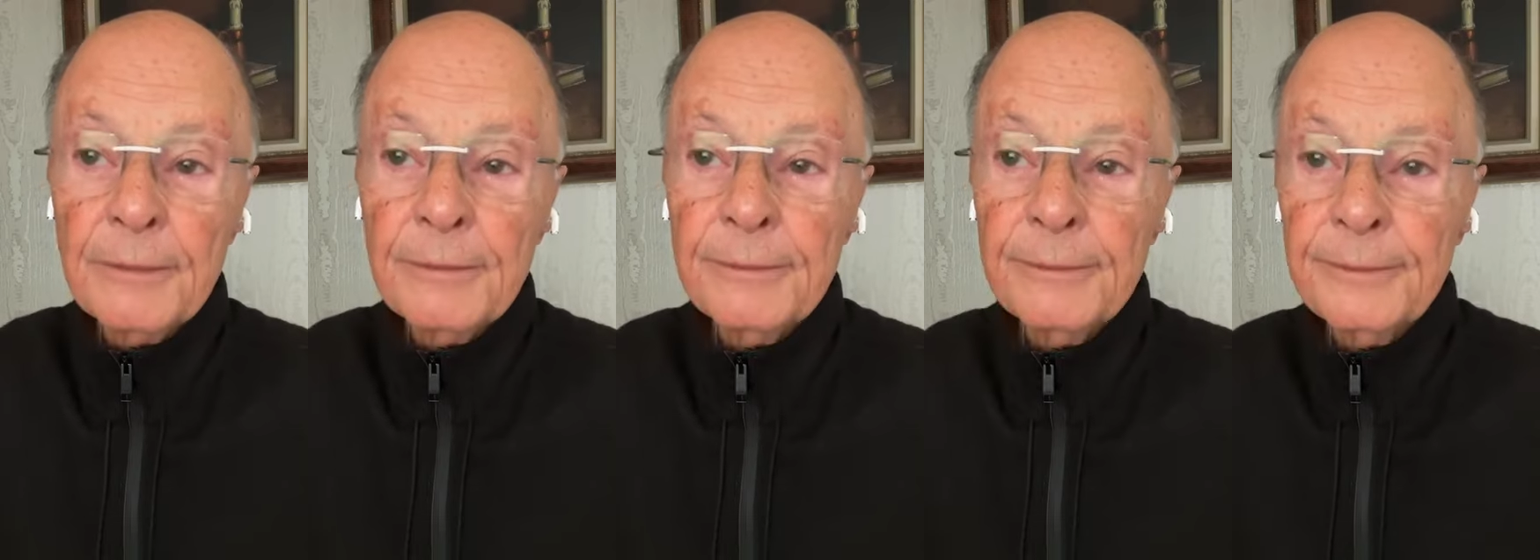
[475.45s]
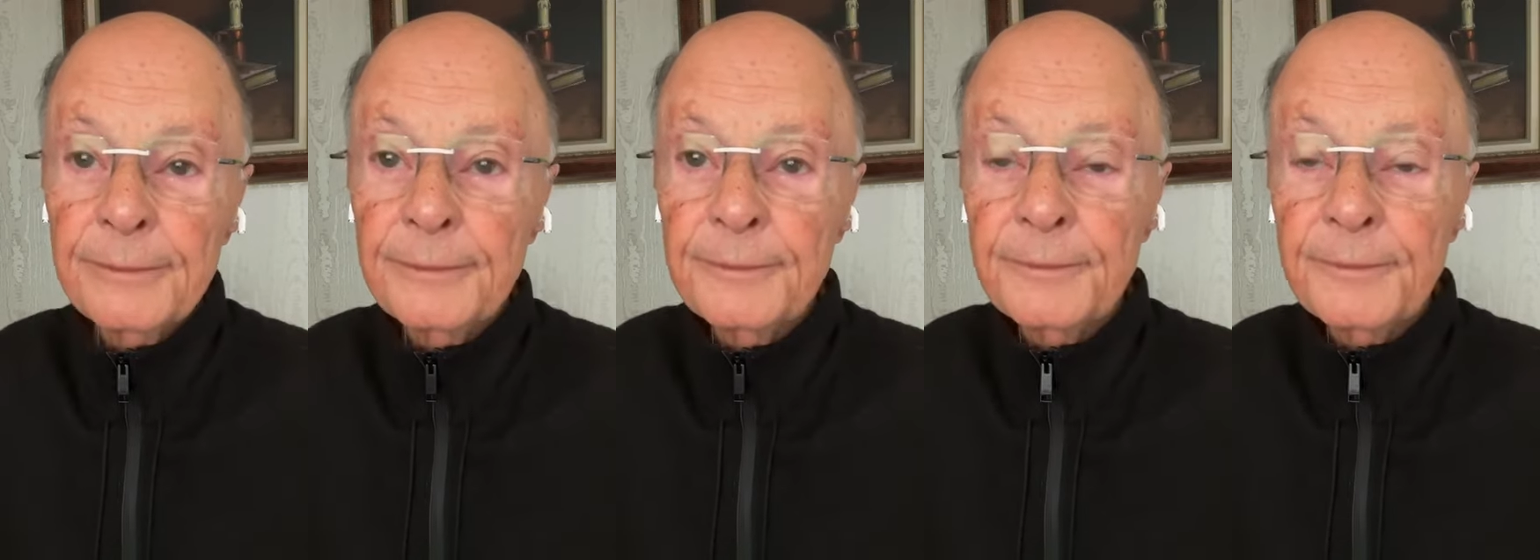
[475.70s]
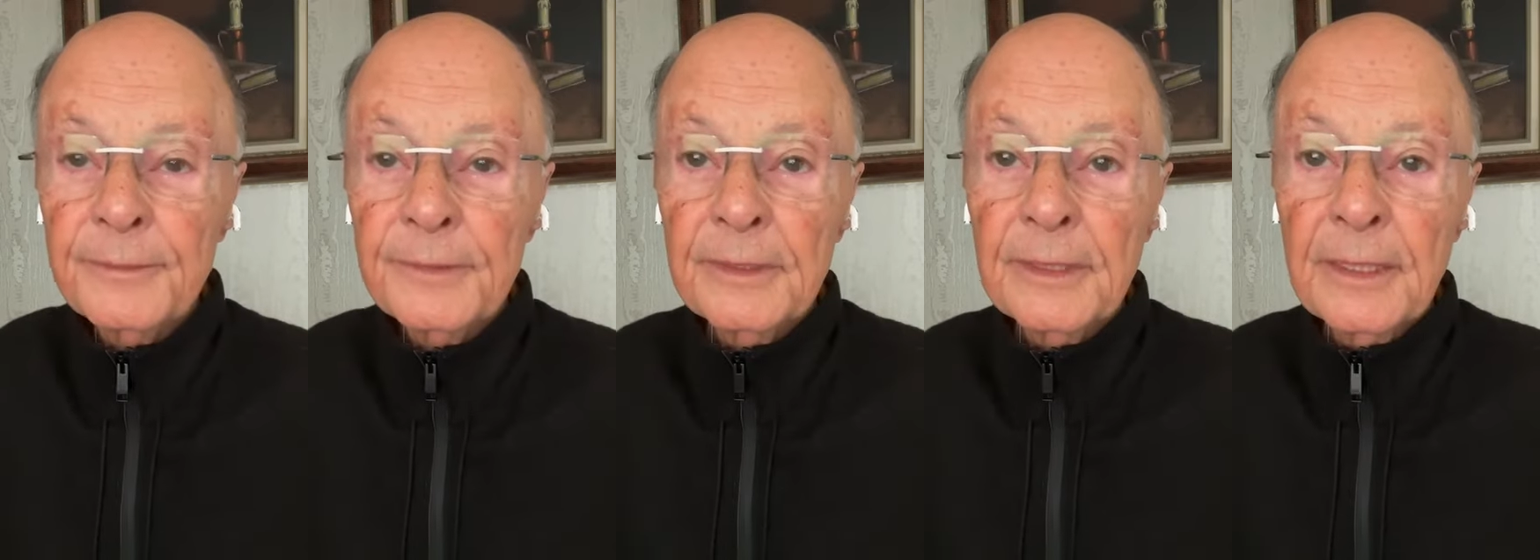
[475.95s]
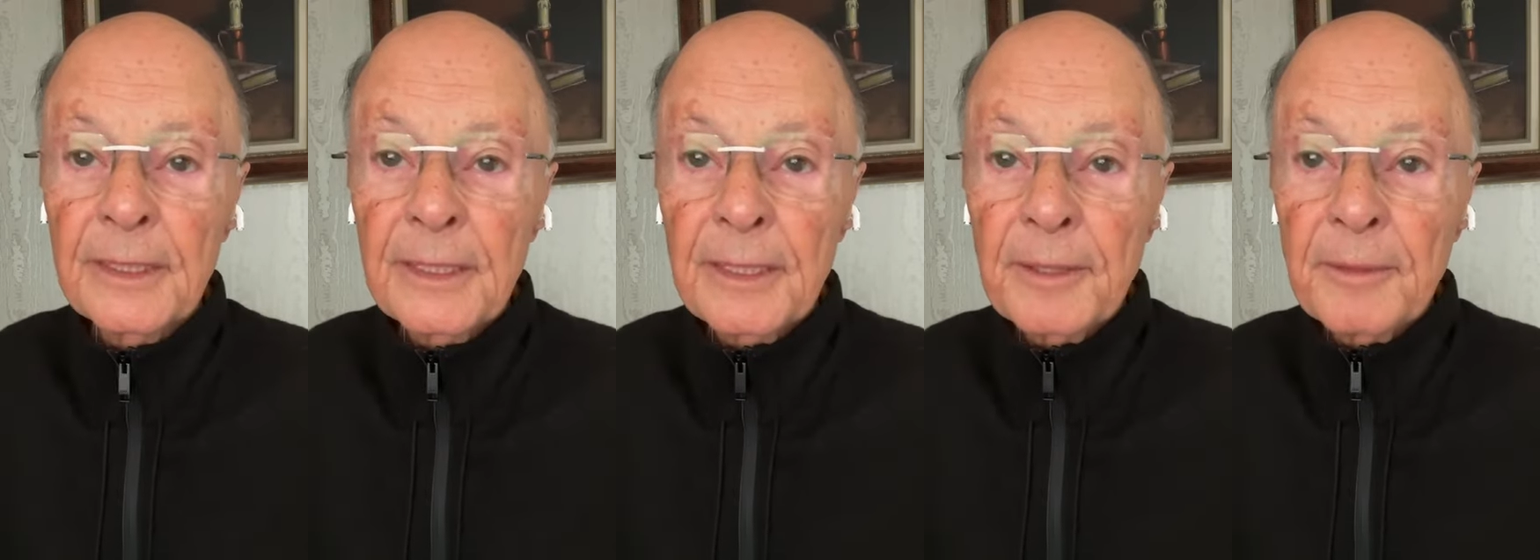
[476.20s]
they
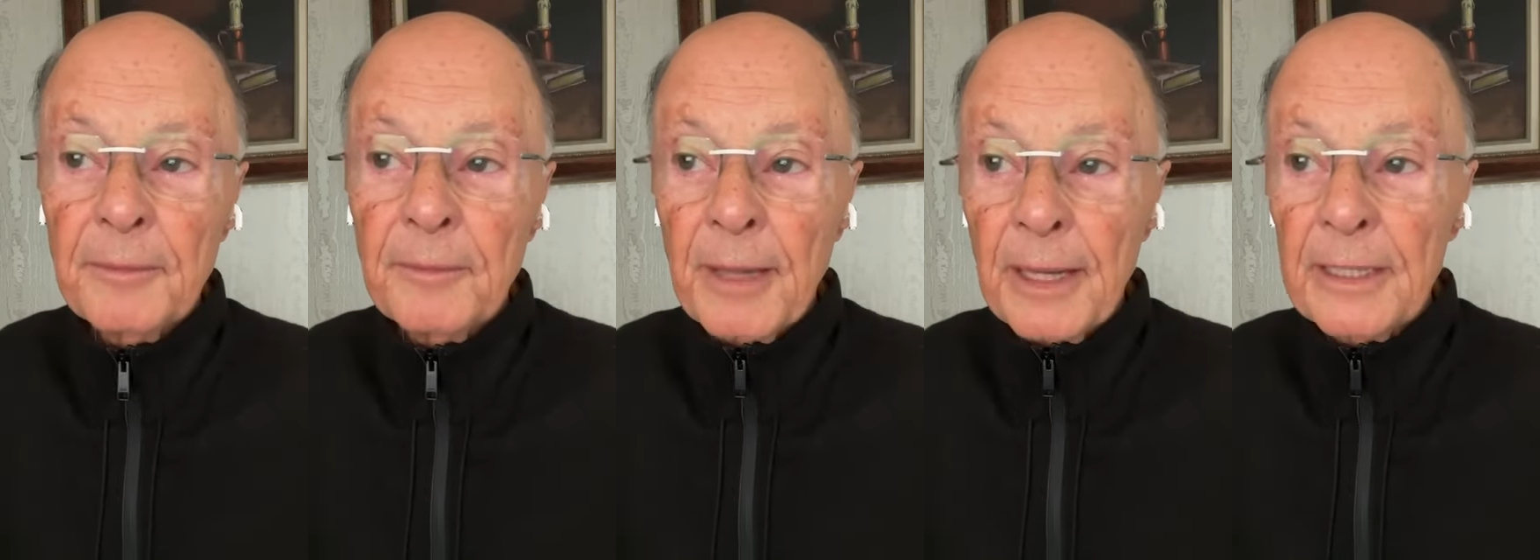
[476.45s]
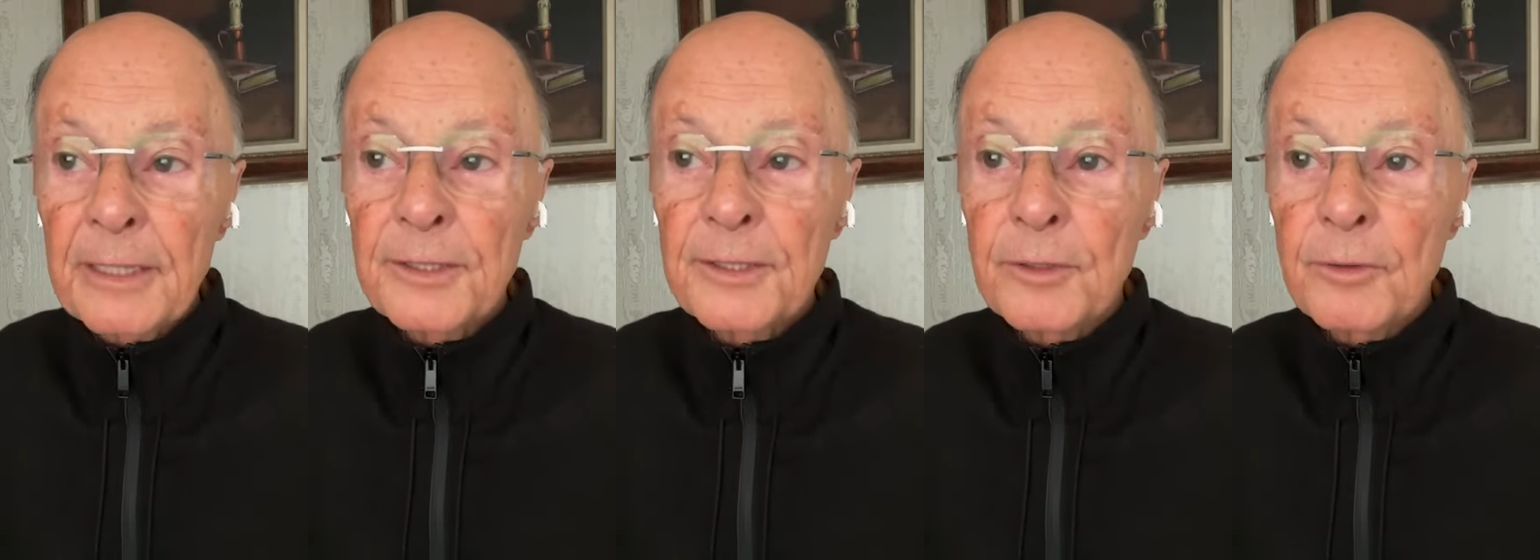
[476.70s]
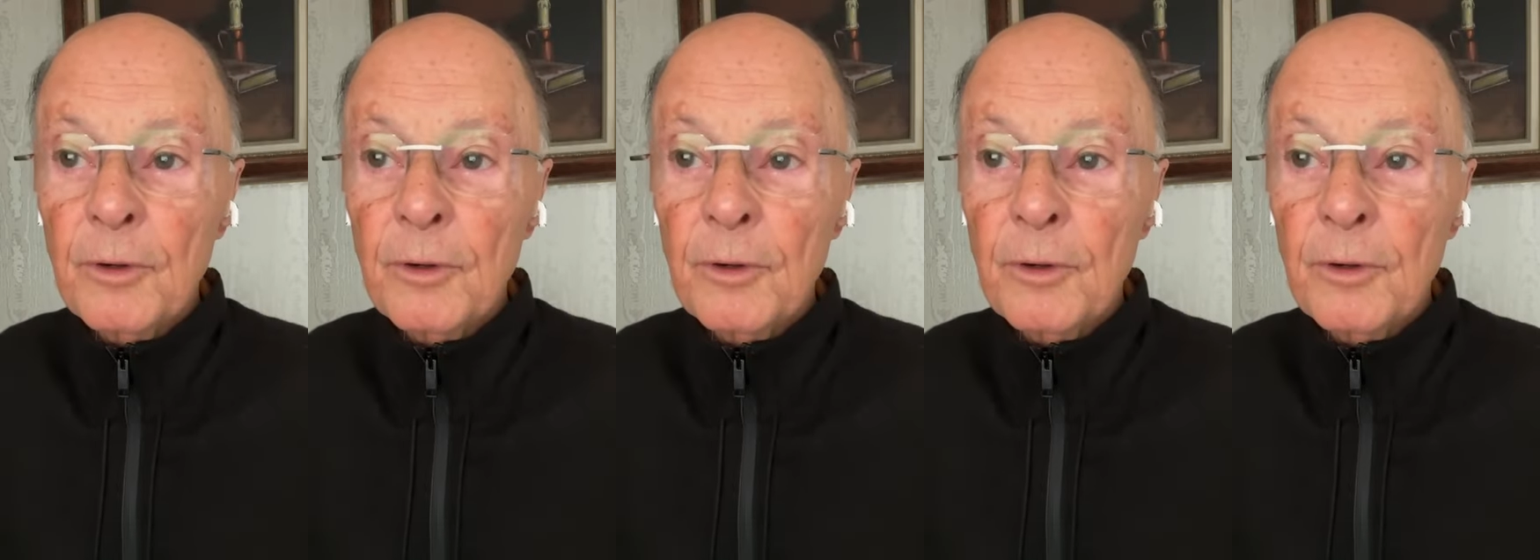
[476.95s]
don't. So,